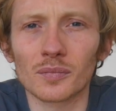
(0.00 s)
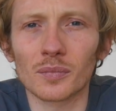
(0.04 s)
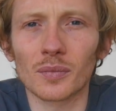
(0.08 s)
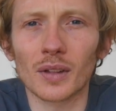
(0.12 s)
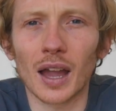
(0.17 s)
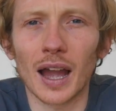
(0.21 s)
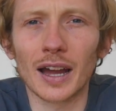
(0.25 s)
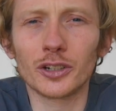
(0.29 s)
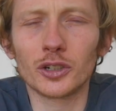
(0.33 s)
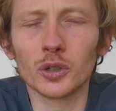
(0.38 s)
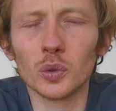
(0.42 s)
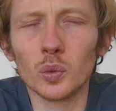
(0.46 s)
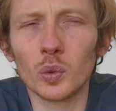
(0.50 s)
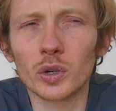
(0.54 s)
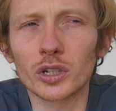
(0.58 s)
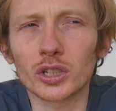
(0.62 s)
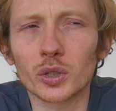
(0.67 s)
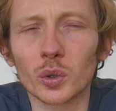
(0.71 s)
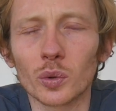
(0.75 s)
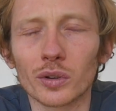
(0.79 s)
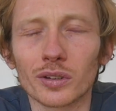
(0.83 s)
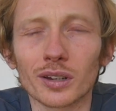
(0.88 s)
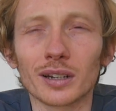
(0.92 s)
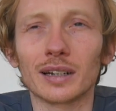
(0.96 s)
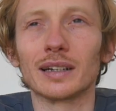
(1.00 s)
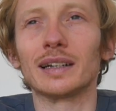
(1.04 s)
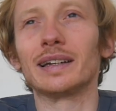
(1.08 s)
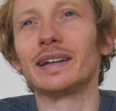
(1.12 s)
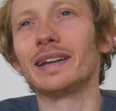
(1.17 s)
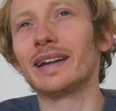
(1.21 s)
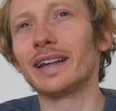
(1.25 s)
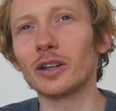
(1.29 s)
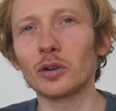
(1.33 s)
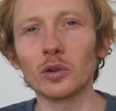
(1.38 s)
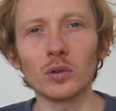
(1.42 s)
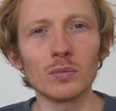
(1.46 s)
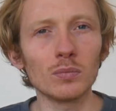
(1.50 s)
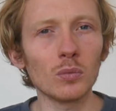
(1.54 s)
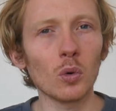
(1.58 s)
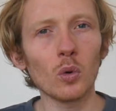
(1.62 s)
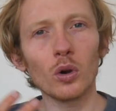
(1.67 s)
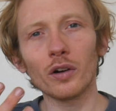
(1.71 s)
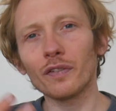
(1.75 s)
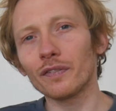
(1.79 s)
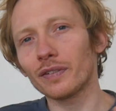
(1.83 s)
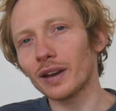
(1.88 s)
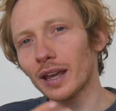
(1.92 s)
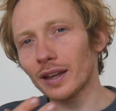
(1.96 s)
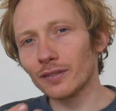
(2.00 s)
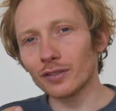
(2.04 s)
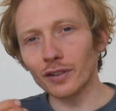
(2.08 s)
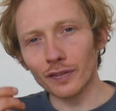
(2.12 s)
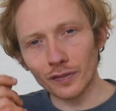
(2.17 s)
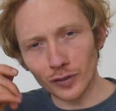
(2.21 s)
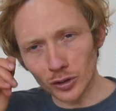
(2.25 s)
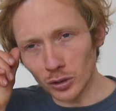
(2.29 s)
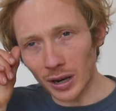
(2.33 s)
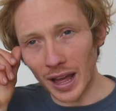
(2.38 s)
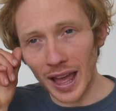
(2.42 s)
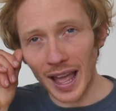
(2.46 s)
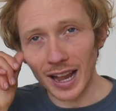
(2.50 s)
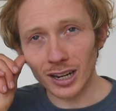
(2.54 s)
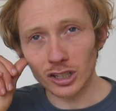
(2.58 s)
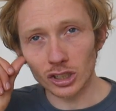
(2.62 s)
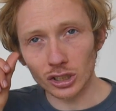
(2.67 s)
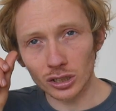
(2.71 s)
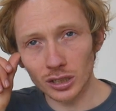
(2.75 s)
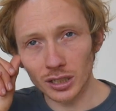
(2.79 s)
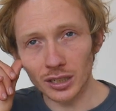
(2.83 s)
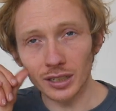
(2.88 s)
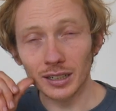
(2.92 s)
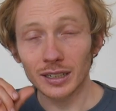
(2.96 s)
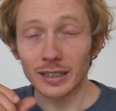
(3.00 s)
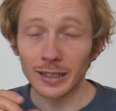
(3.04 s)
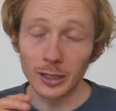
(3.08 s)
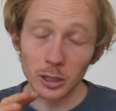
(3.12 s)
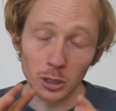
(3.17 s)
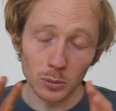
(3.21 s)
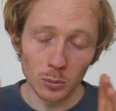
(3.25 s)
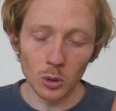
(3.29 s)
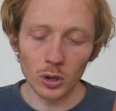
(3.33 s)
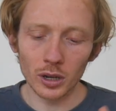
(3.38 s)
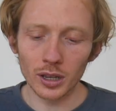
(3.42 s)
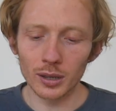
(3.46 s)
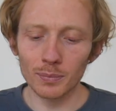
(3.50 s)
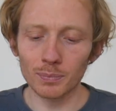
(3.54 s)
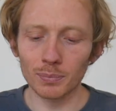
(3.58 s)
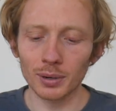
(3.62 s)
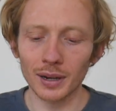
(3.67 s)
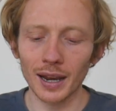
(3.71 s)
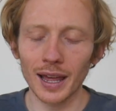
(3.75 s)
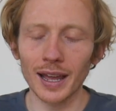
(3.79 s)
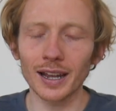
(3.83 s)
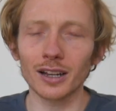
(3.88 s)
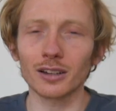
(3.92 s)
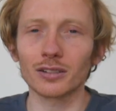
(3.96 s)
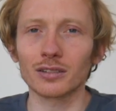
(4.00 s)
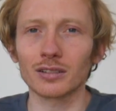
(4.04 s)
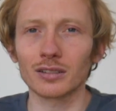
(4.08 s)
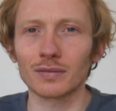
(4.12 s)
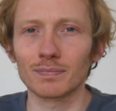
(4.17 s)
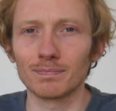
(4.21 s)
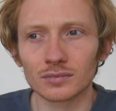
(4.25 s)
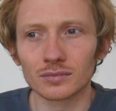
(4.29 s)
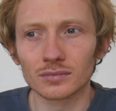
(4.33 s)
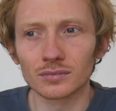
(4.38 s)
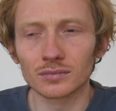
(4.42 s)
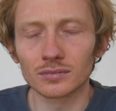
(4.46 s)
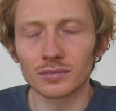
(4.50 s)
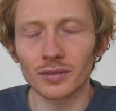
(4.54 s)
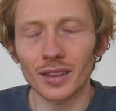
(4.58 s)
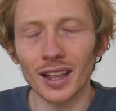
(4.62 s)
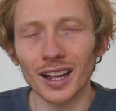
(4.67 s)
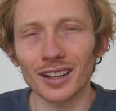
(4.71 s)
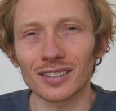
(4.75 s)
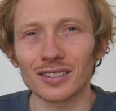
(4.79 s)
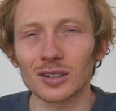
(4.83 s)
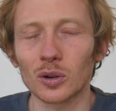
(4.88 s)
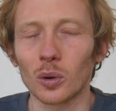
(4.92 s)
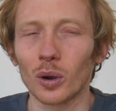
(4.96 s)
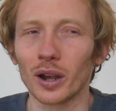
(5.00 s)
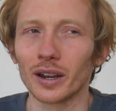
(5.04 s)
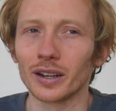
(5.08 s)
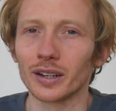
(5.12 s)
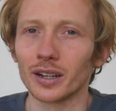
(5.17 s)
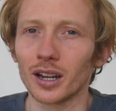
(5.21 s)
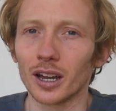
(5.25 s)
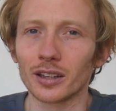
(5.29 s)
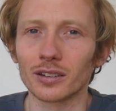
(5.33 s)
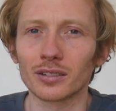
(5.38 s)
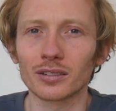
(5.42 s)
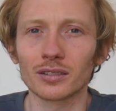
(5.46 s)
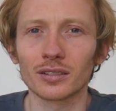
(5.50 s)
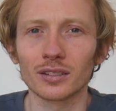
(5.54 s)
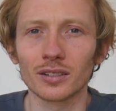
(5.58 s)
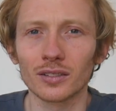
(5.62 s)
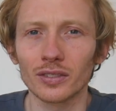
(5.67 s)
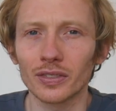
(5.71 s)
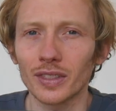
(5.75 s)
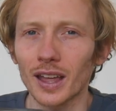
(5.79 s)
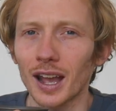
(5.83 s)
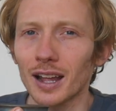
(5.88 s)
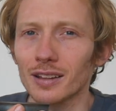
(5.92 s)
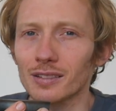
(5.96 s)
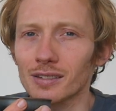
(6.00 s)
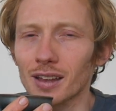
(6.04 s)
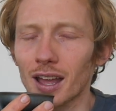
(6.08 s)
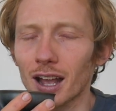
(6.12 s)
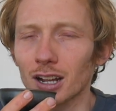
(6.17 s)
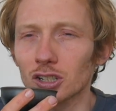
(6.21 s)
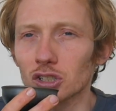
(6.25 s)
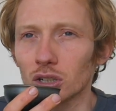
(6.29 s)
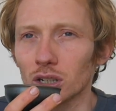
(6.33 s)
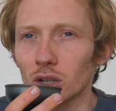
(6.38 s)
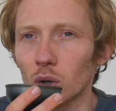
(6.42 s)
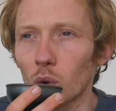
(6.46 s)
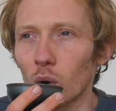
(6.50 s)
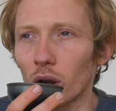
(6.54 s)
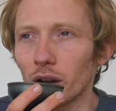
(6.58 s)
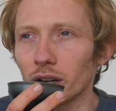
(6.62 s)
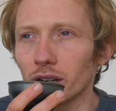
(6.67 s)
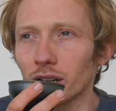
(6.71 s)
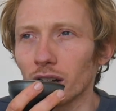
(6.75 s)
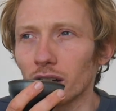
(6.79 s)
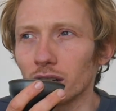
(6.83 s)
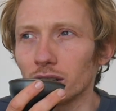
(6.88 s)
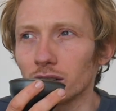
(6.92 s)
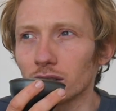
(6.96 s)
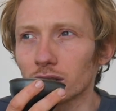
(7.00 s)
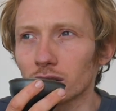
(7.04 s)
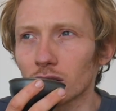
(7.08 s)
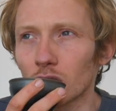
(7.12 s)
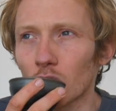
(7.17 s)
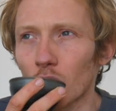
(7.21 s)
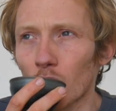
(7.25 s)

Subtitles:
I do wish it was a little more flavorful, actually, a little more complex. That's quite nice. That's actually quite nice.